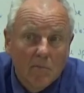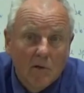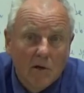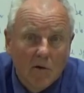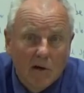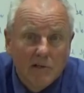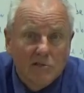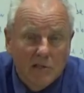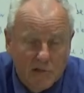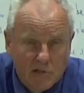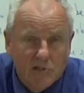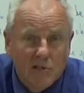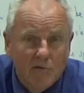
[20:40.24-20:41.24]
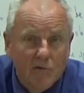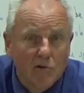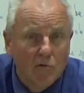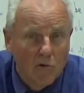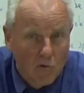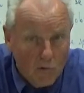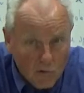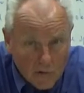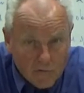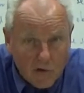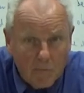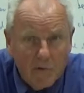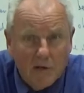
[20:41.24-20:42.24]
Alright, so this has given you all of
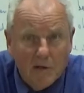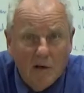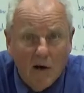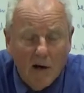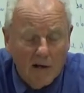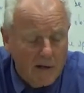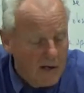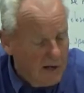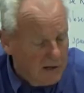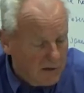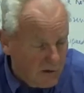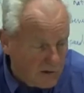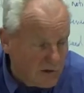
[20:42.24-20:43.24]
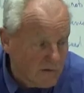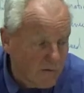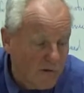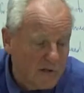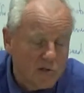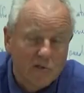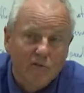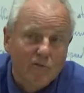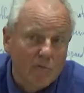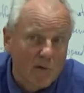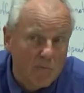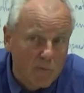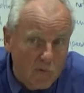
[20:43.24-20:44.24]
topic 9, lots of questions from
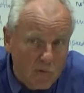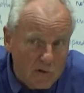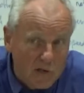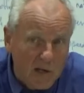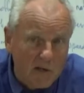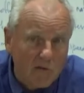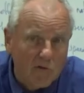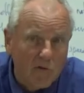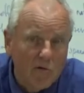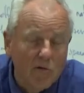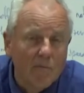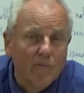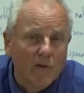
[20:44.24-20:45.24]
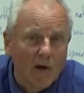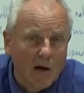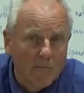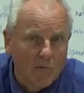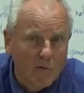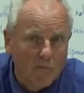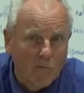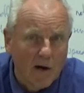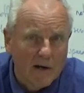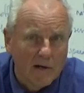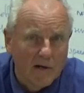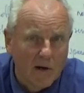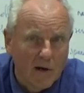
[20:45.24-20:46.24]
the book to get through, 9.1
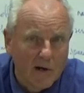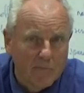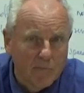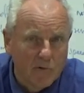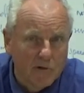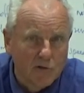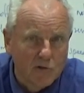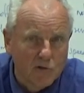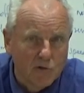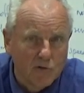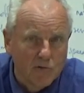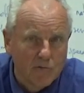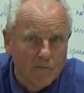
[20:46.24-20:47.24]
and 9.2.